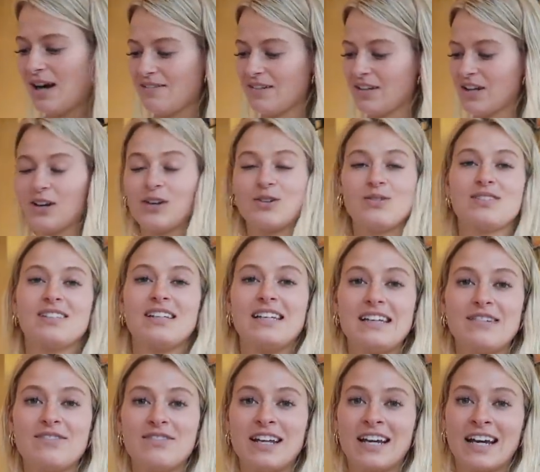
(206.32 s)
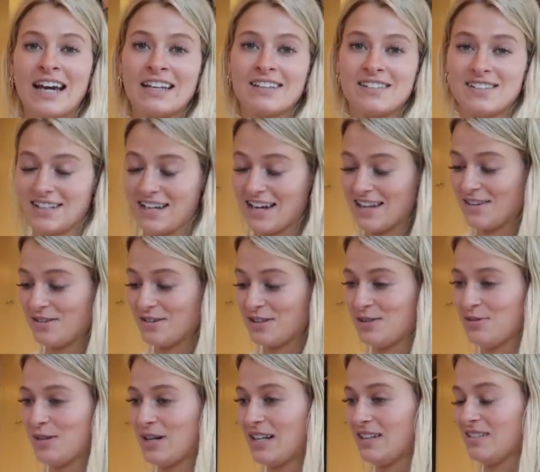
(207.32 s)
have a cozy evening in together
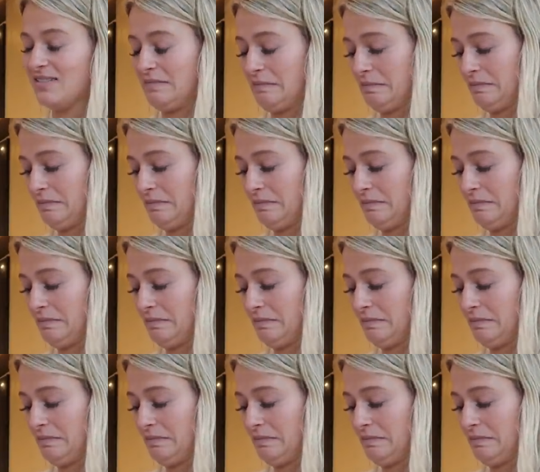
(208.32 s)
as well.